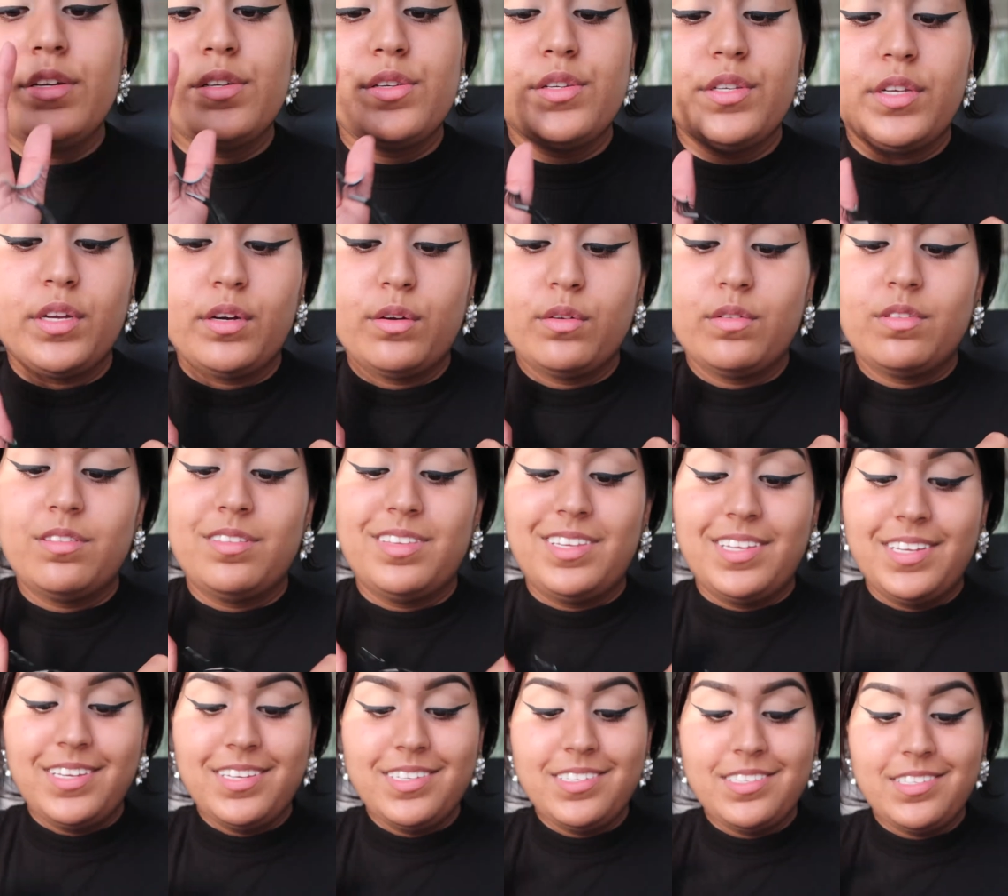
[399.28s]
So
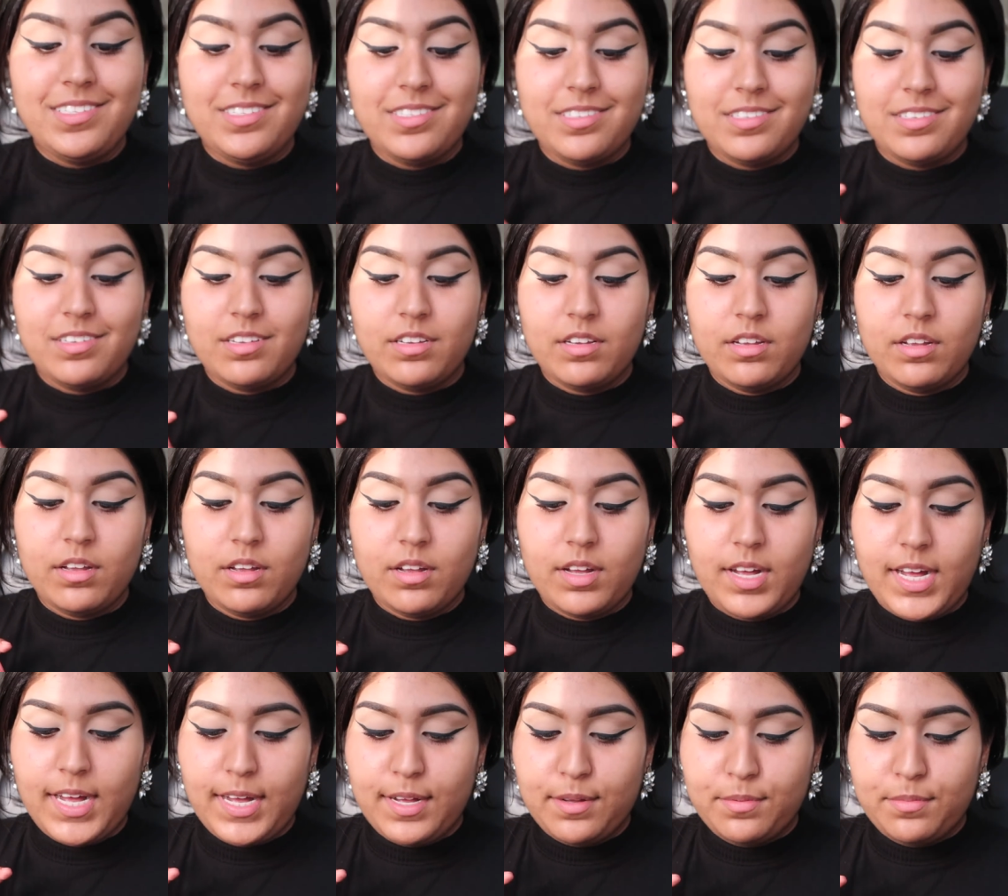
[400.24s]
this
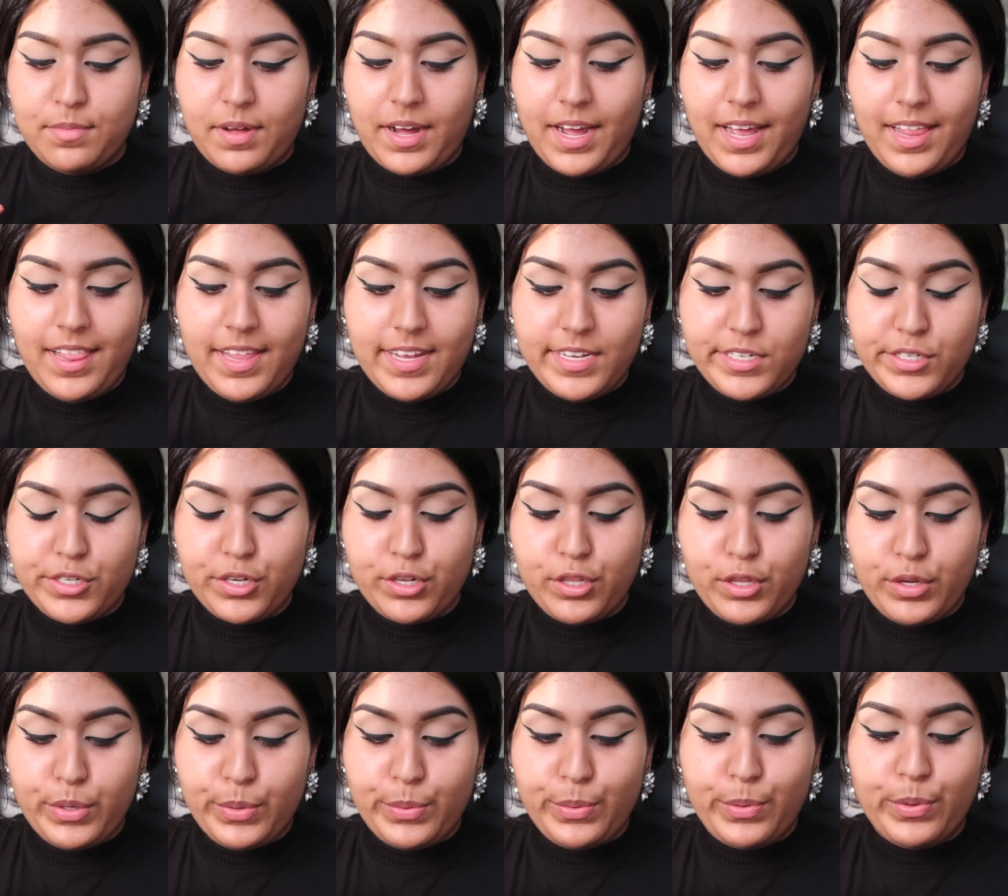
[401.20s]
eyelash
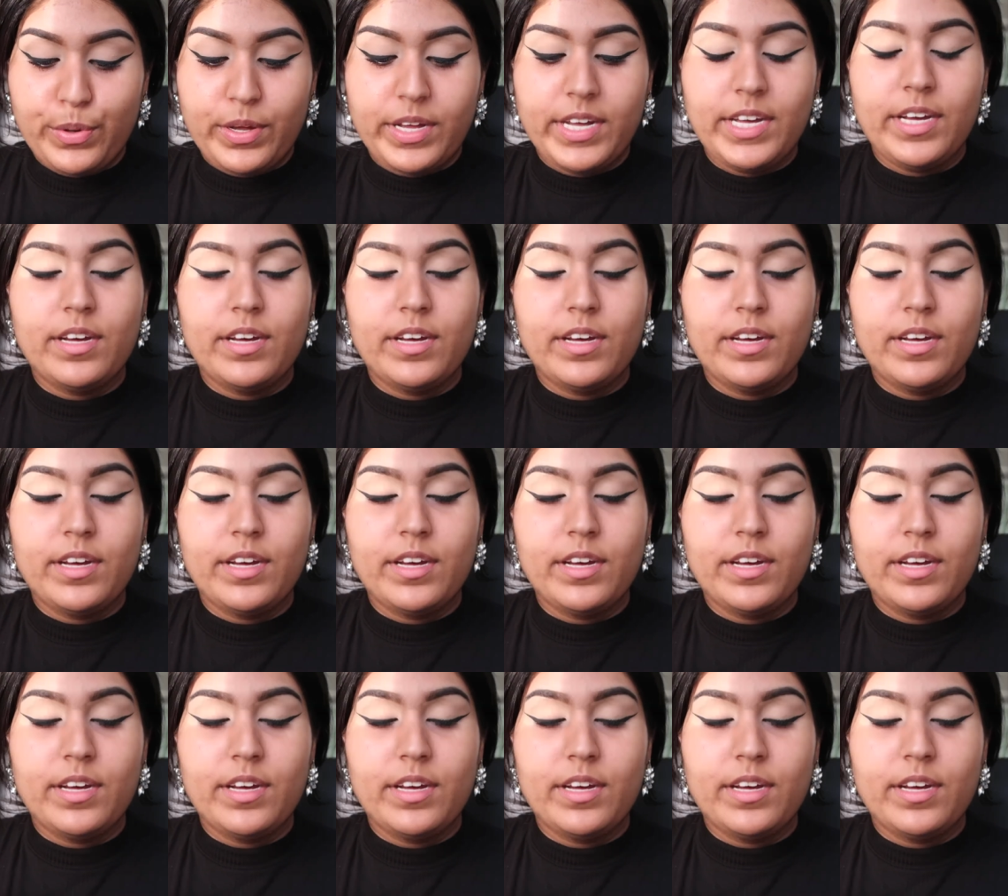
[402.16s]
glue